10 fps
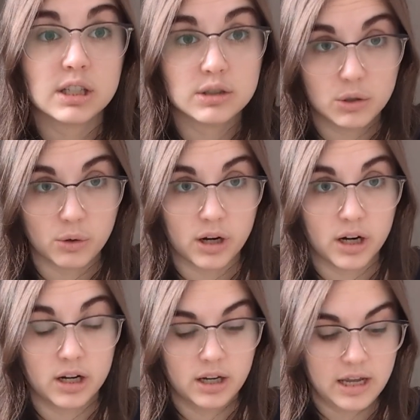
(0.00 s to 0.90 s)
a
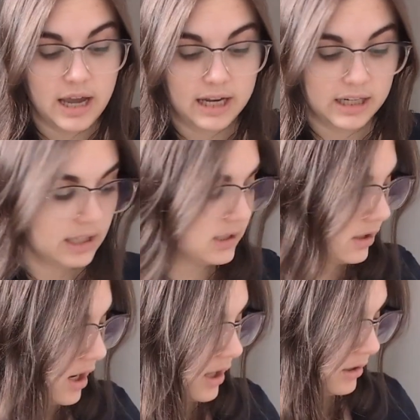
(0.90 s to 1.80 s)
door and it is
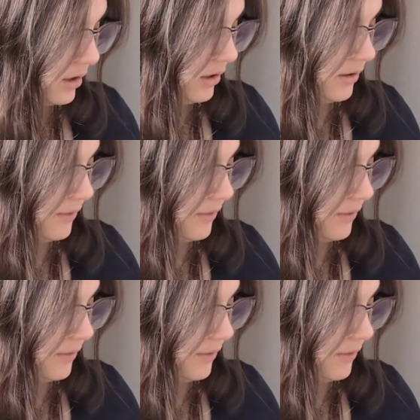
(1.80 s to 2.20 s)
locked,